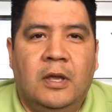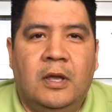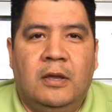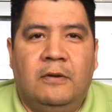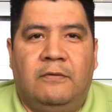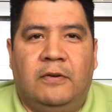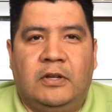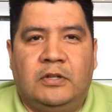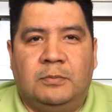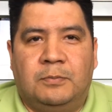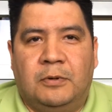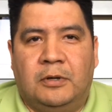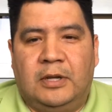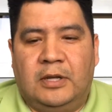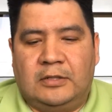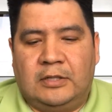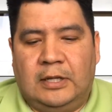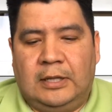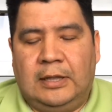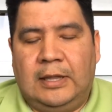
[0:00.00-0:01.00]
Facebook
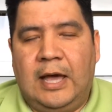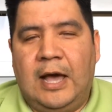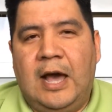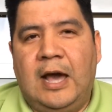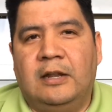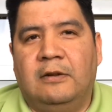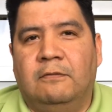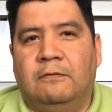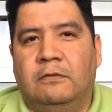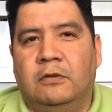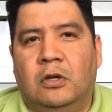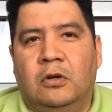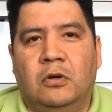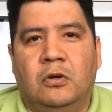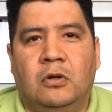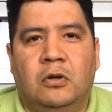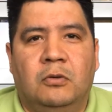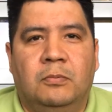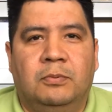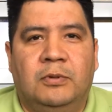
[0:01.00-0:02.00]
has a lot of
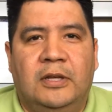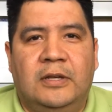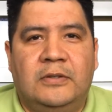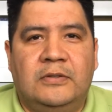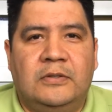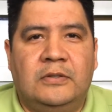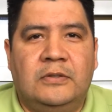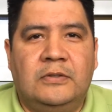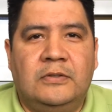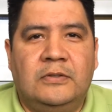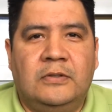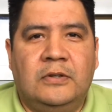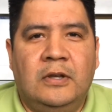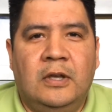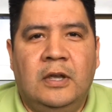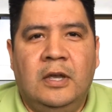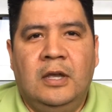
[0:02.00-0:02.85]
local places,